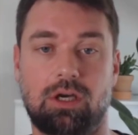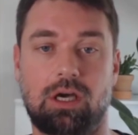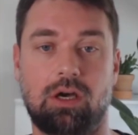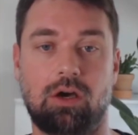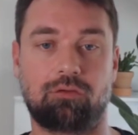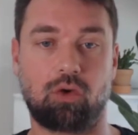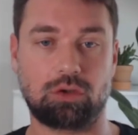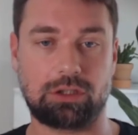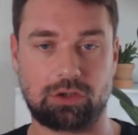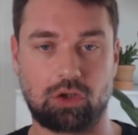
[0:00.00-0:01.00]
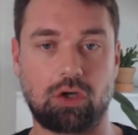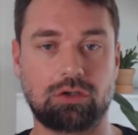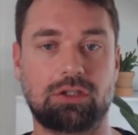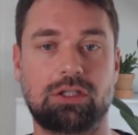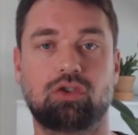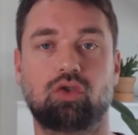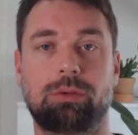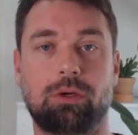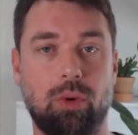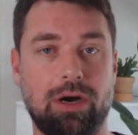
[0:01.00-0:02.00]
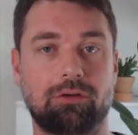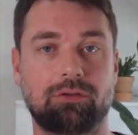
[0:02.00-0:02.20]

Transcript: Of course, like, the content needs to be aware of that